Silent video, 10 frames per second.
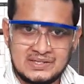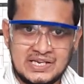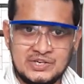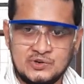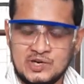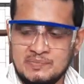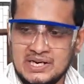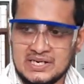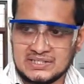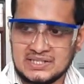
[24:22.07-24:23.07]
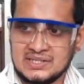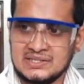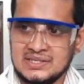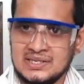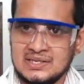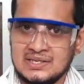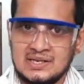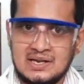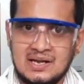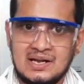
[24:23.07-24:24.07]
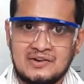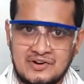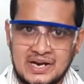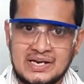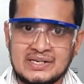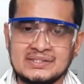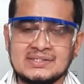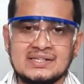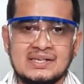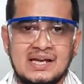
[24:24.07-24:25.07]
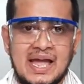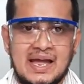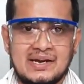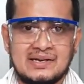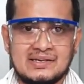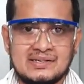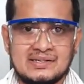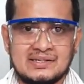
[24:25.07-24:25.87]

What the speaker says: then you will be touching the railings and